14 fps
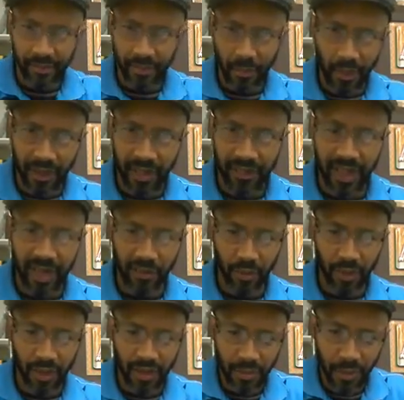whatever that
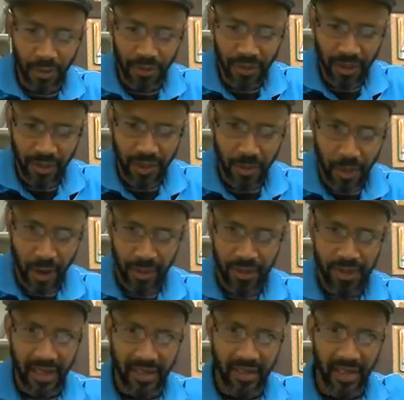was, moves to the small
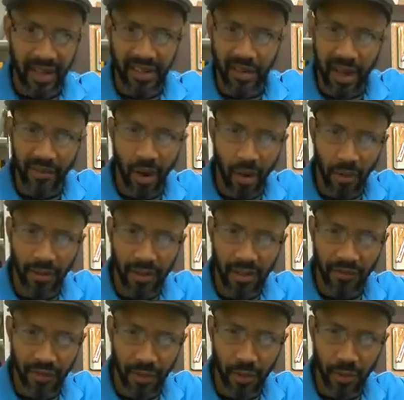intestine, and you have all this
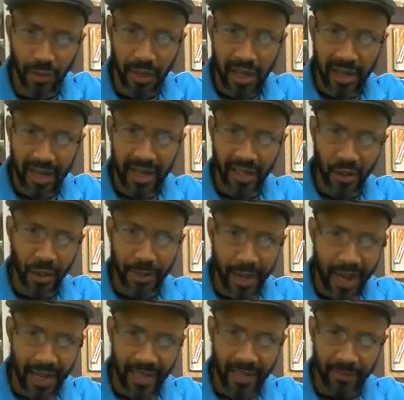food in your
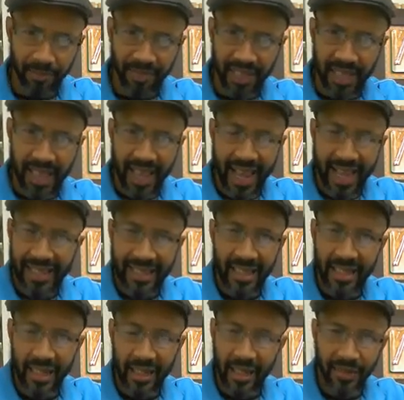body, and
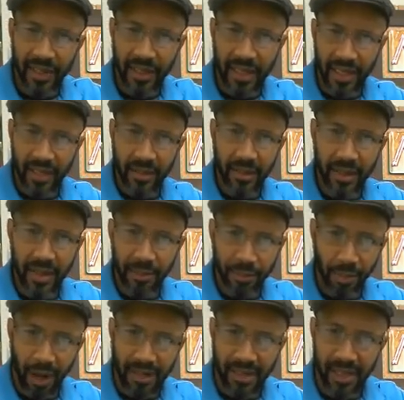none of it can get
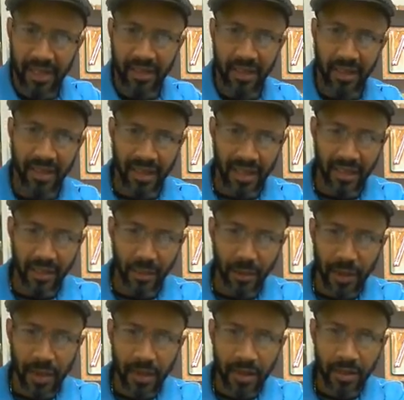processed until
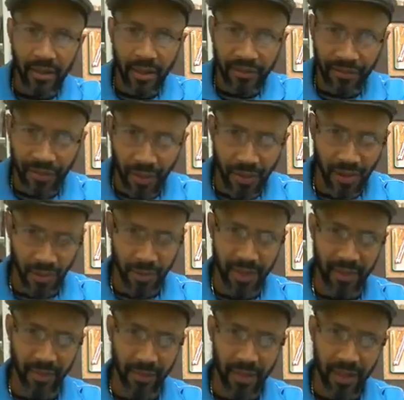the first
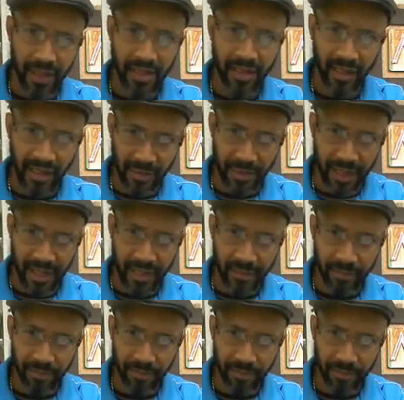meal is eliminated.